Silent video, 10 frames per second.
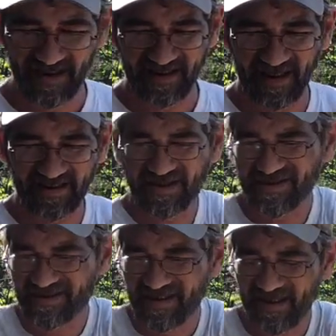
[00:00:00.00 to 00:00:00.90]
It's
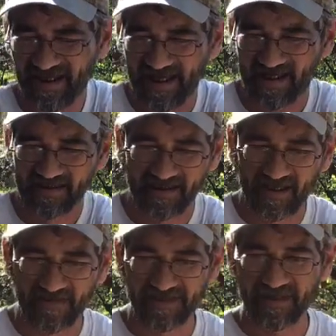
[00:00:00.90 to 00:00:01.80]
just
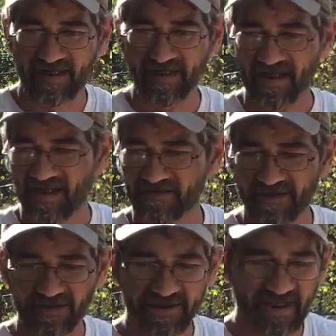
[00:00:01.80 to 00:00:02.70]
not my thing. I'd
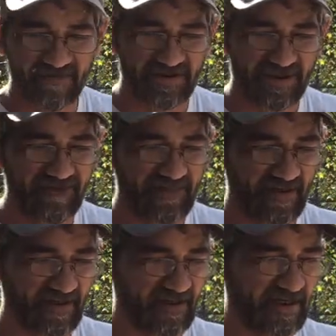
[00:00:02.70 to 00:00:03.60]
rather just have a cheap
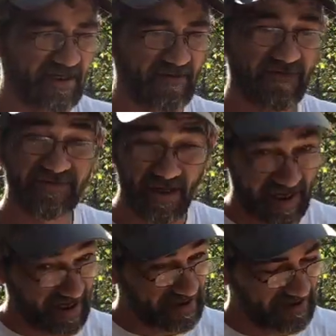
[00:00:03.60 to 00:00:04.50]
pair of earmuffs,
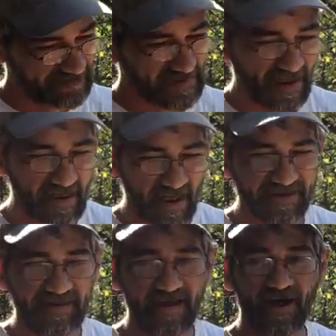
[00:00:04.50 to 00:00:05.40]
and I'll
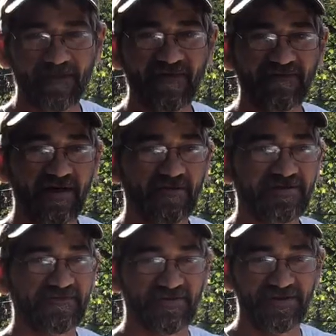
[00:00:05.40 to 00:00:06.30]
say Harbor Freight
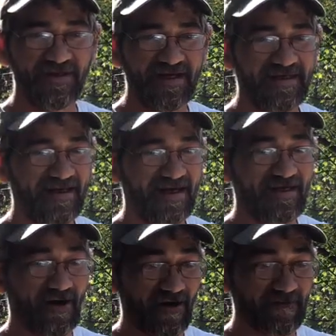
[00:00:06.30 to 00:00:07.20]
ones for $2.99
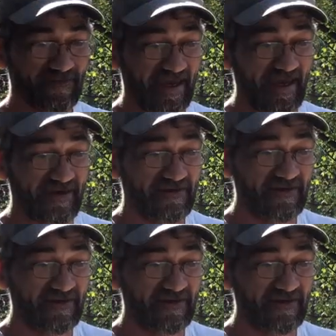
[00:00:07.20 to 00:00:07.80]
aren't bad.